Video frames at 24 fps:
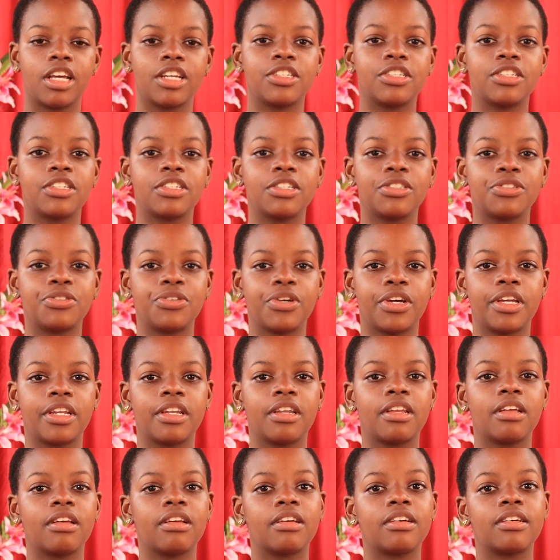Children,
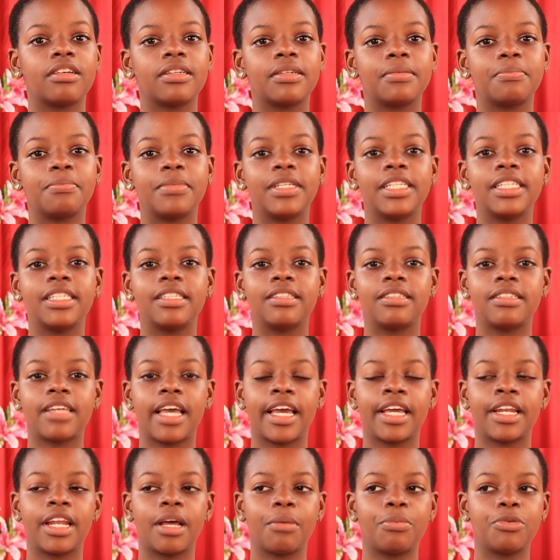please
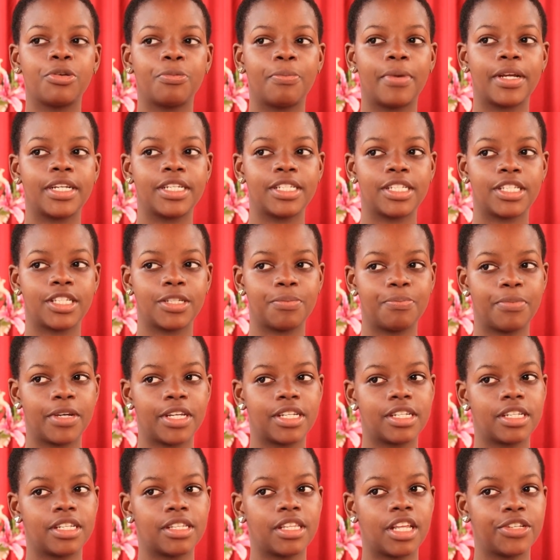sign up to
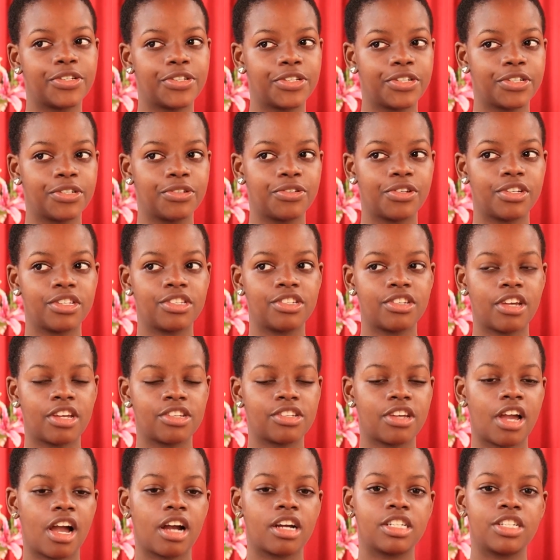participate in the Children's Church
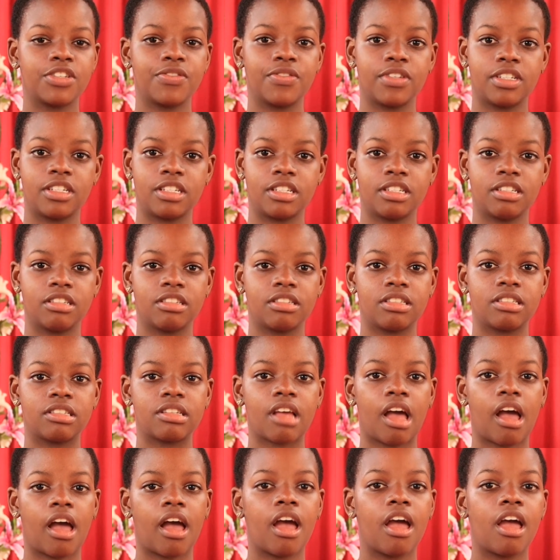activities.
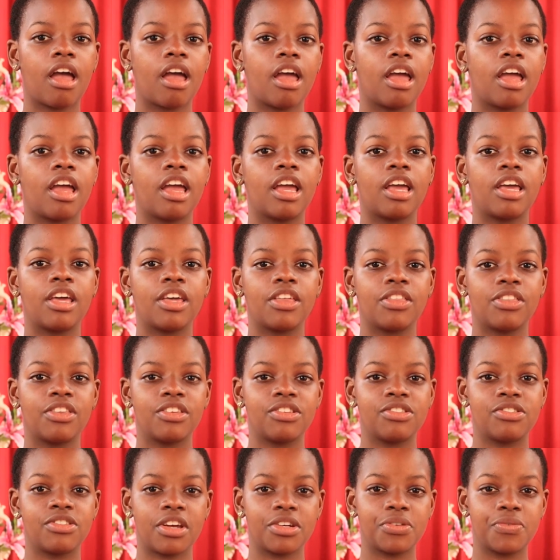
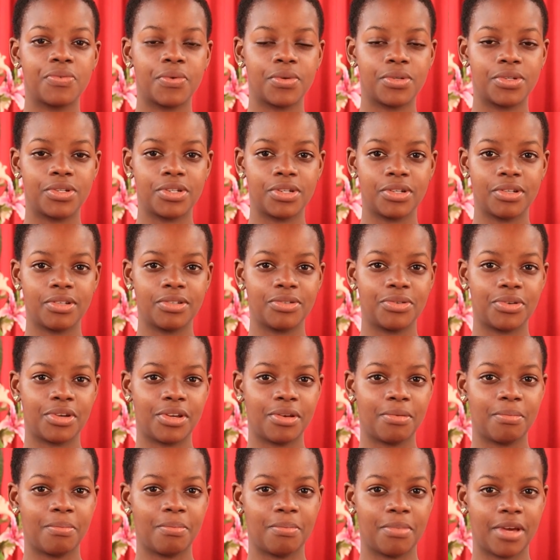This church for
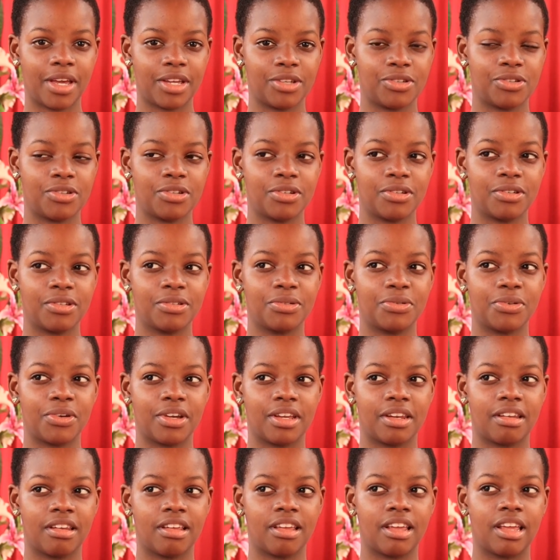children by
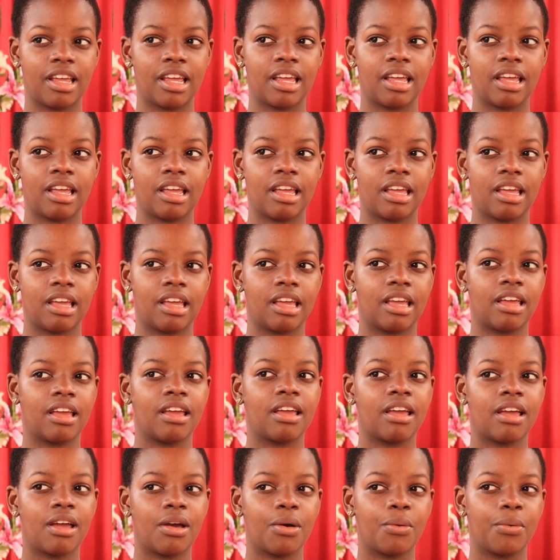children.
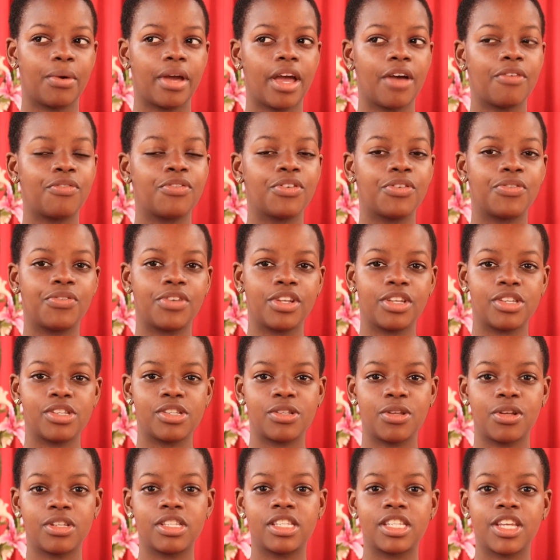We have 15
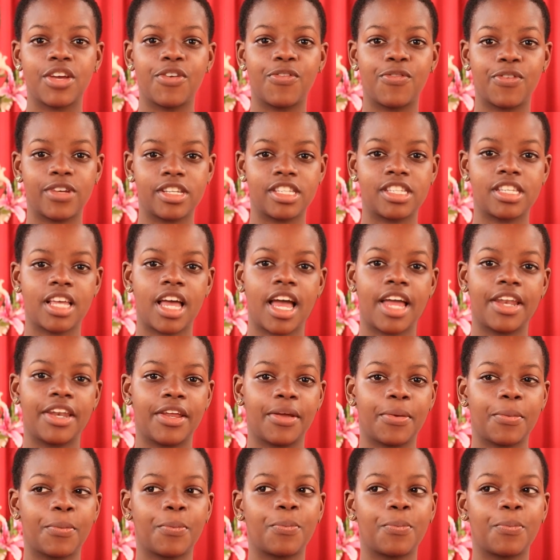slots every Sunday.